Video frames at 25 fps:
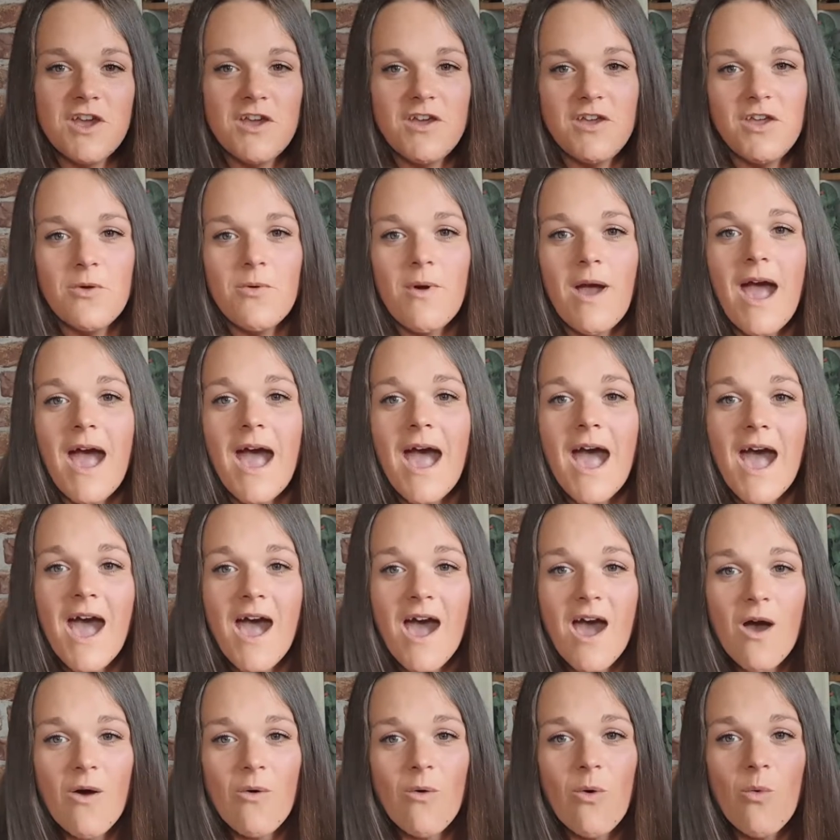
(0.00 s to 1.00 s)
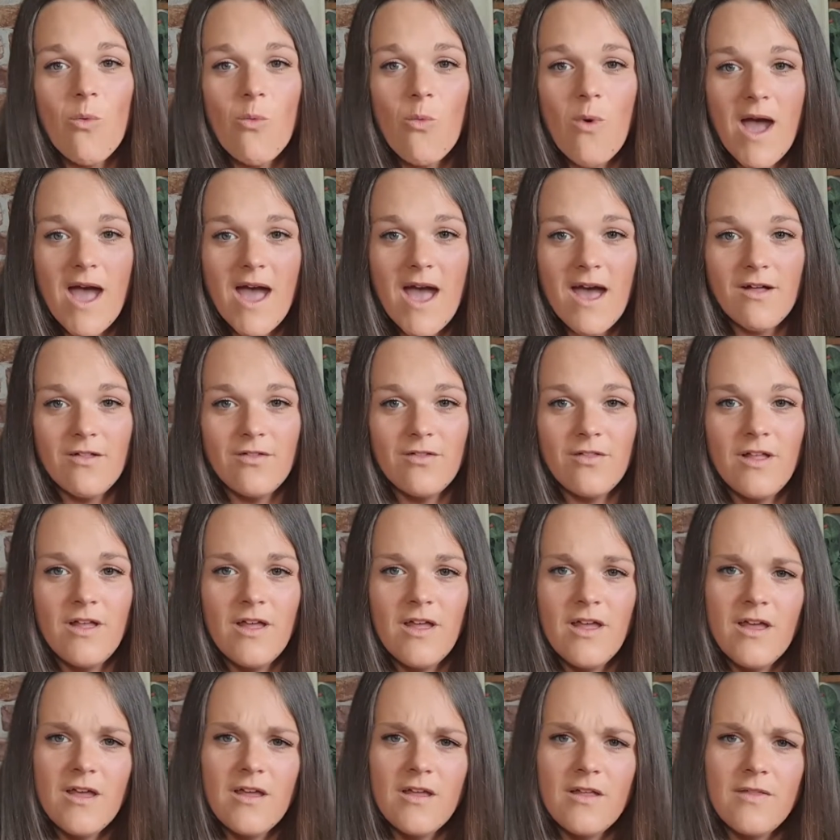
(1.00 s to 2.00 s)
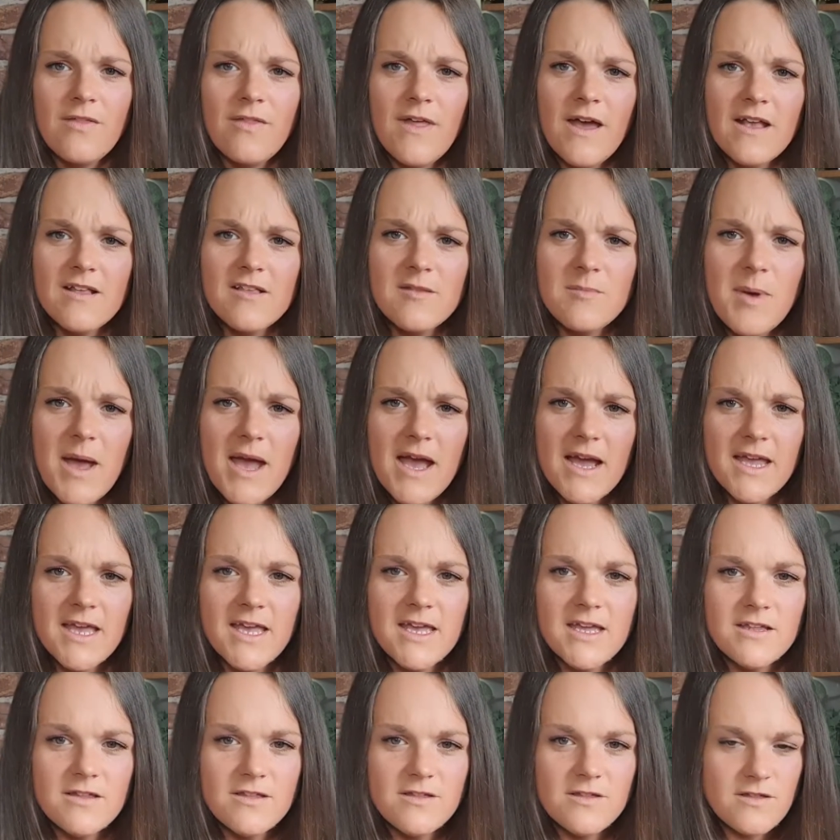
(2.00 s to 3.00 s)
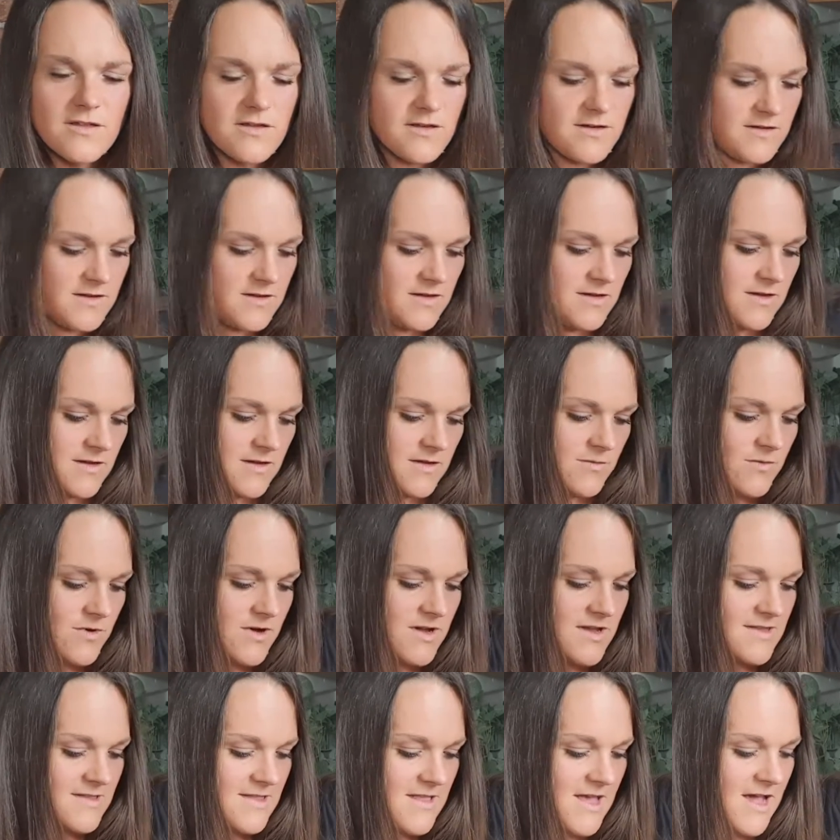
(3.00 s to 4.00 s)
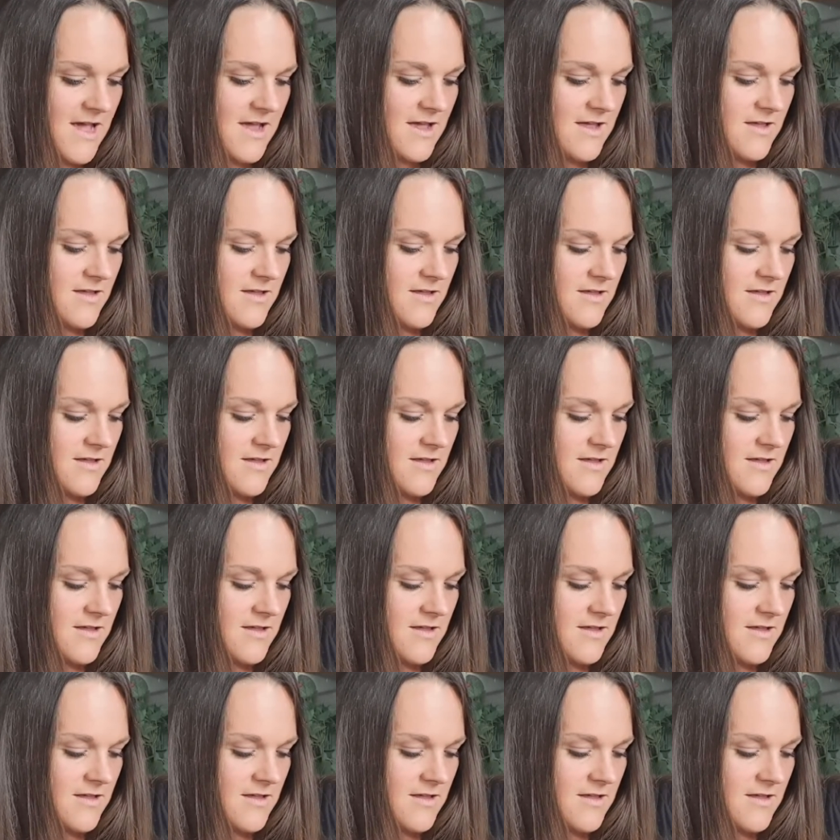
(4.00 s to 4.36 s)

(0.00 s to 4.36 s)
you how well that's packaged. What is that?